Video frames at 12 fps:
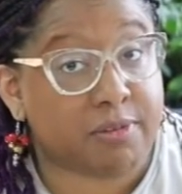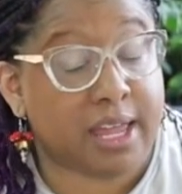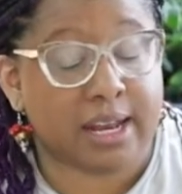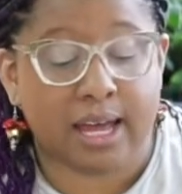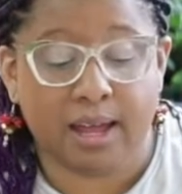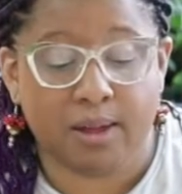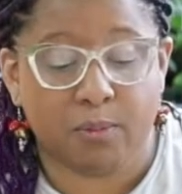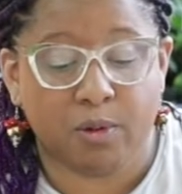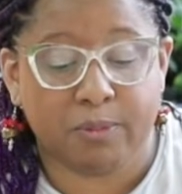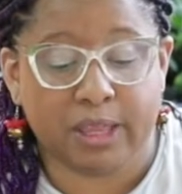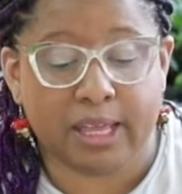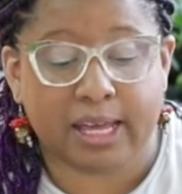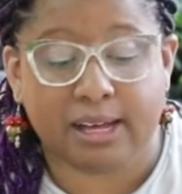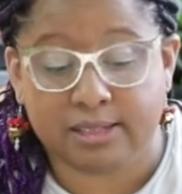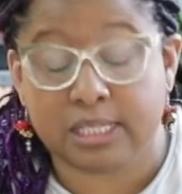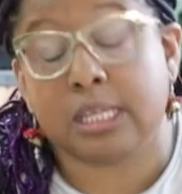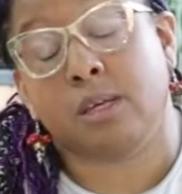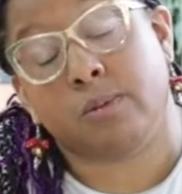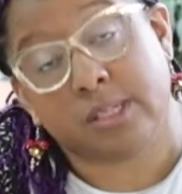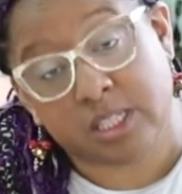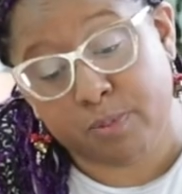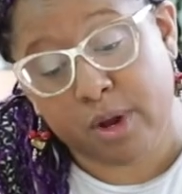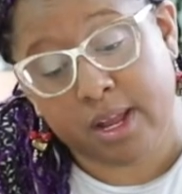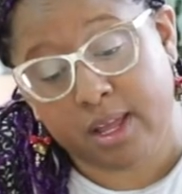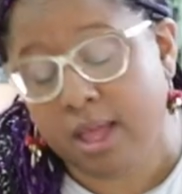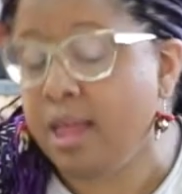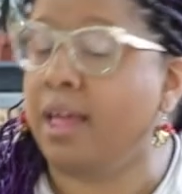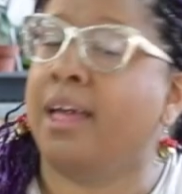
and I will be like, I'll see you in the spring.